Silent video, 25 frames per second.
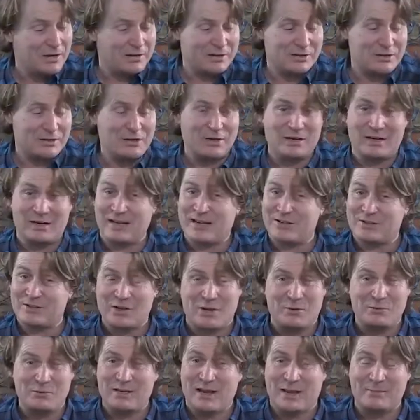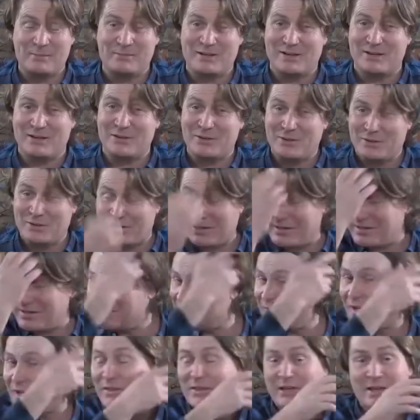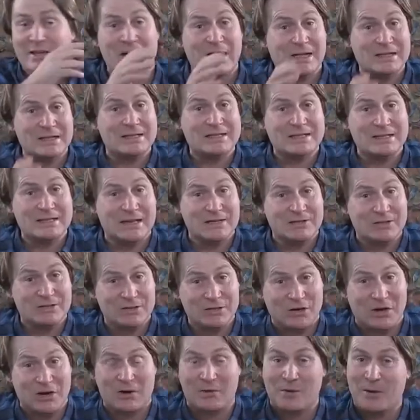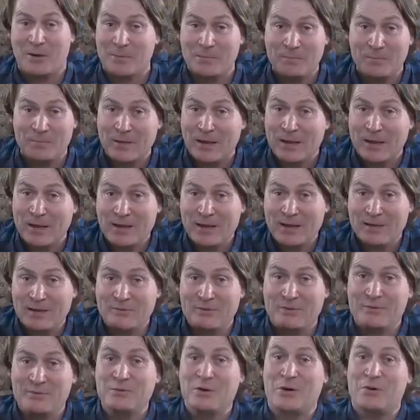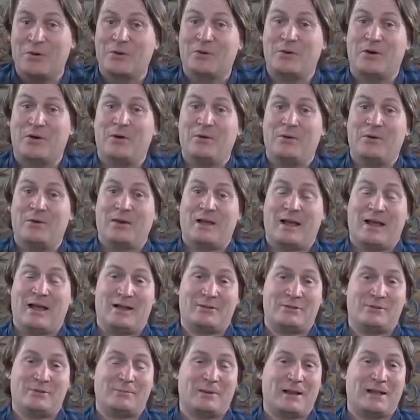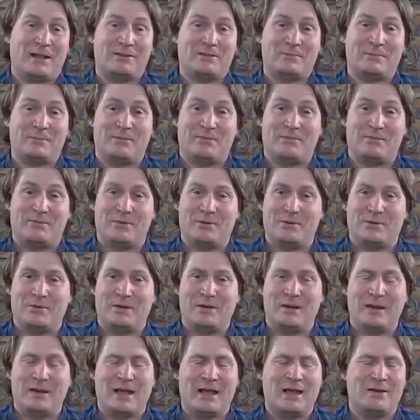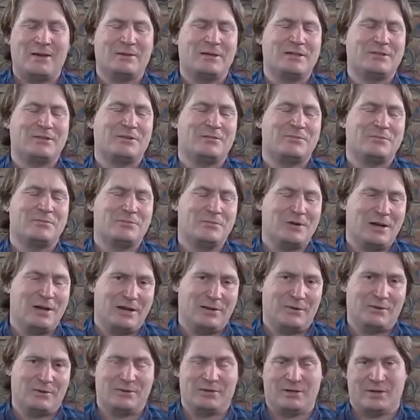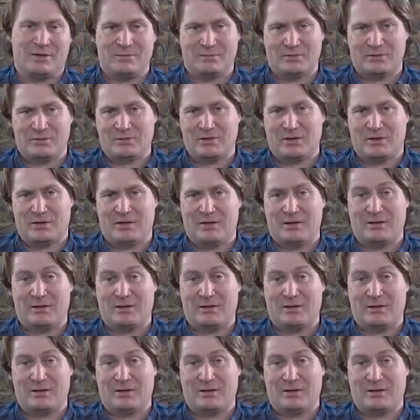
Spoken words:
You're going to get so tempted. And the good things are the garden centres are open. If you've not grown houseplants before, now is a really good time to start.